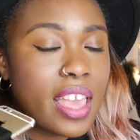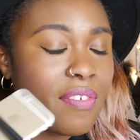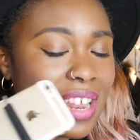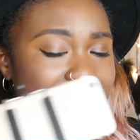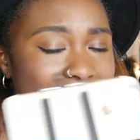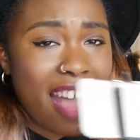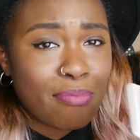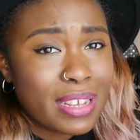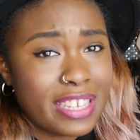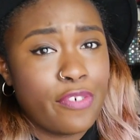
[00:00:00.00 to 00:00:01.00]
If I didn't
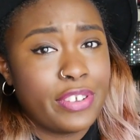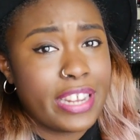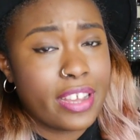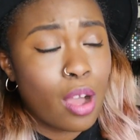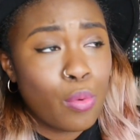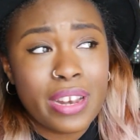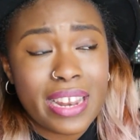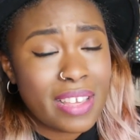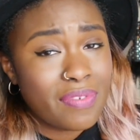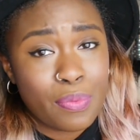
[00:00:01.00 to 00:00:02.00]
have my selfie stick, I
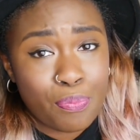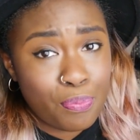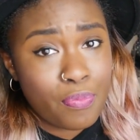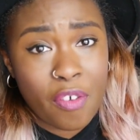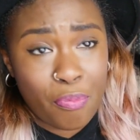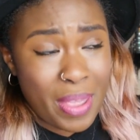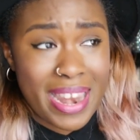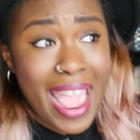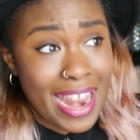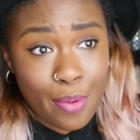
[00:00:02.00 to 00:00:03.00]
wouldn't even have
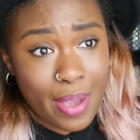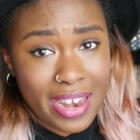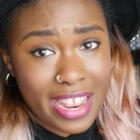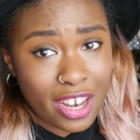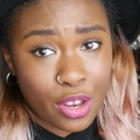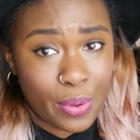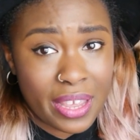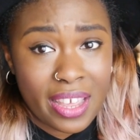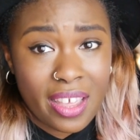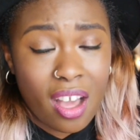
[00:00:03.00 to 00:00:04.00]
been anywhere near
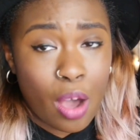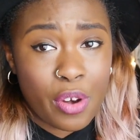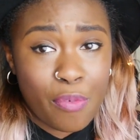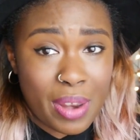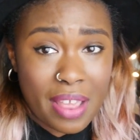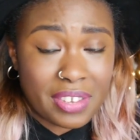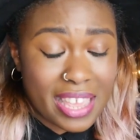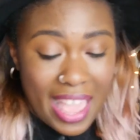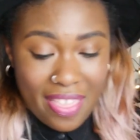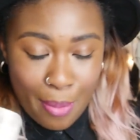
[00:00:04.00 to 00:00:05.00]
Louis. I wouldn't have been able to
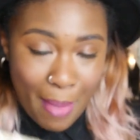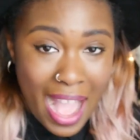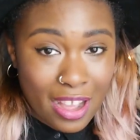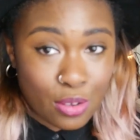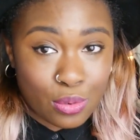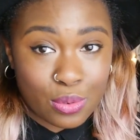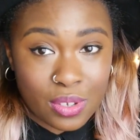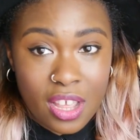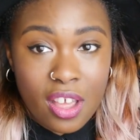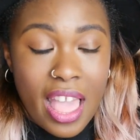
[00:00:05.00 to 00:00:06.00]
get them
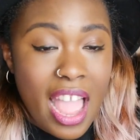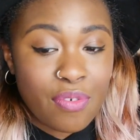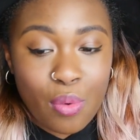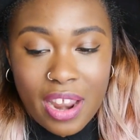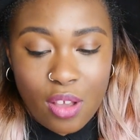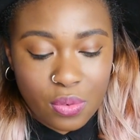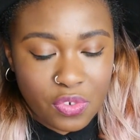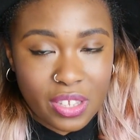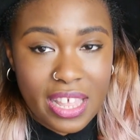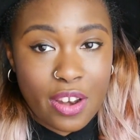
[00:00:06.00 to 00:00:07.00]
angles. Everyone else was
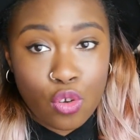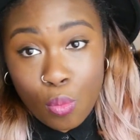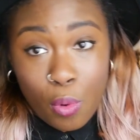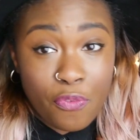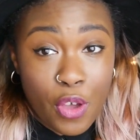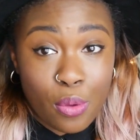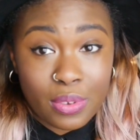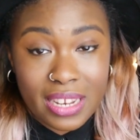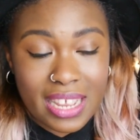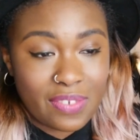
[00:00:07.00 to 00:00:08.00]
just their normal
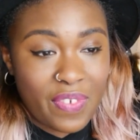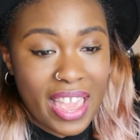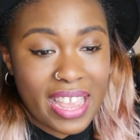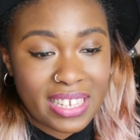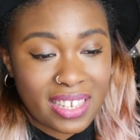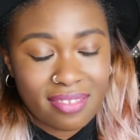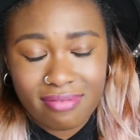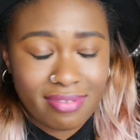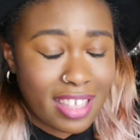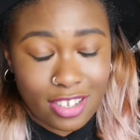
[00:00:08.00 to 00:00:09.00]
phones in his face.
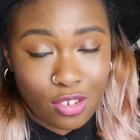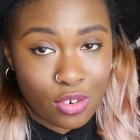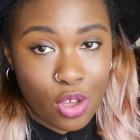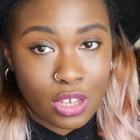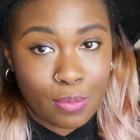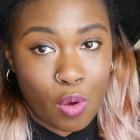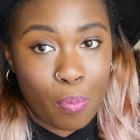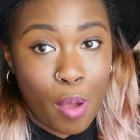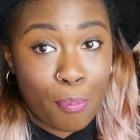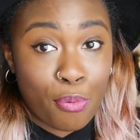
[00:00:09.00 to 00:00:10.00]
That's not noticeable,
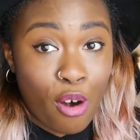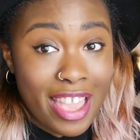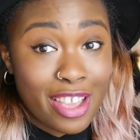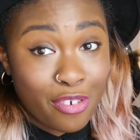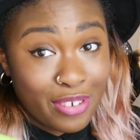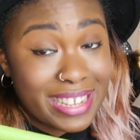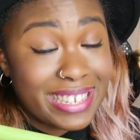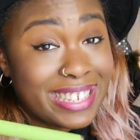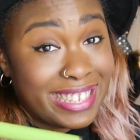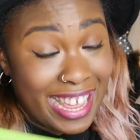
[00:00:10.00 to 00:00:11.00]
but a bright
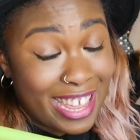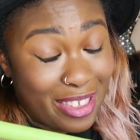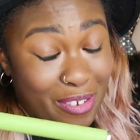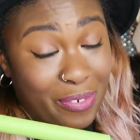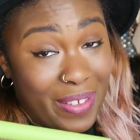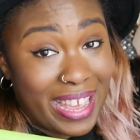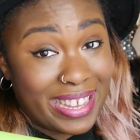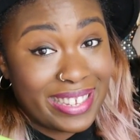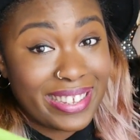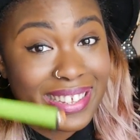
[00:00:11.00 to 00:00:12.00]
green stick in your
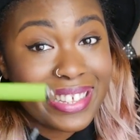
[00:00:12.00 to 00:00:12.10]
face,